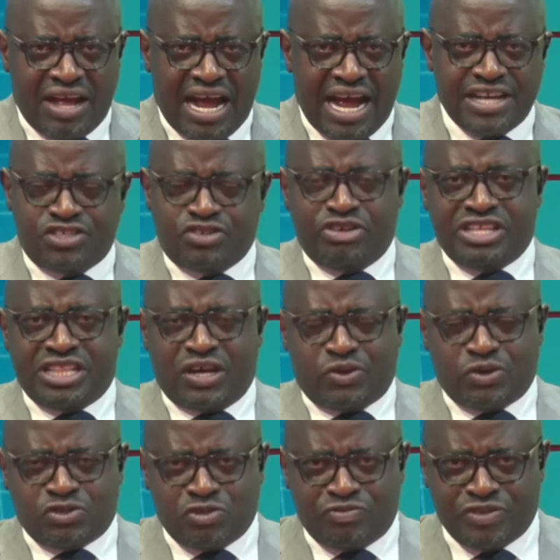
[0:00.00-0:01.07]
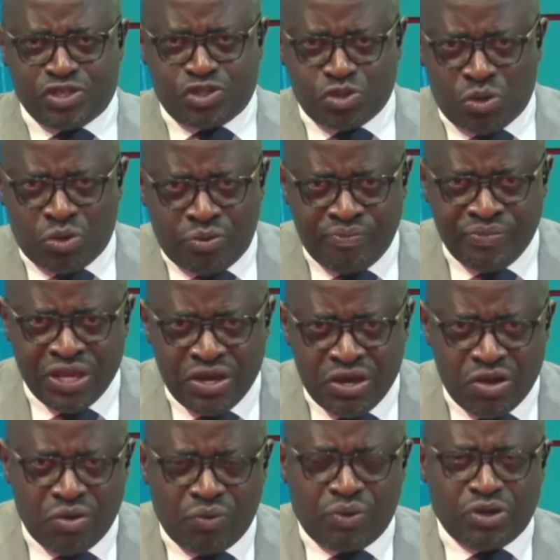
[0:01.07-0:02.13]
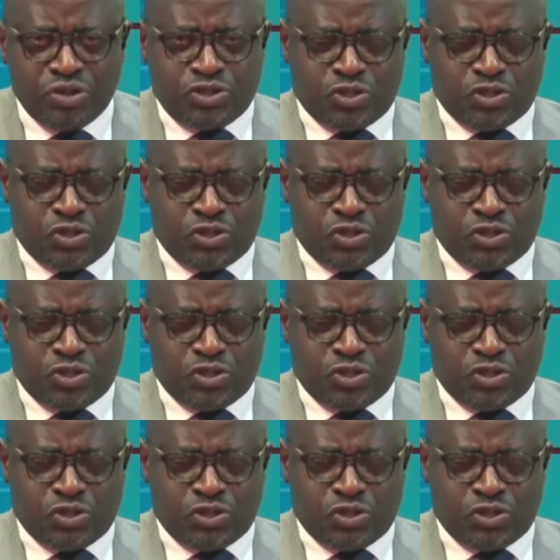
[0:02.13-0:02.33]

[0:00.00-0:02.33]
And during the course of the show, we'll also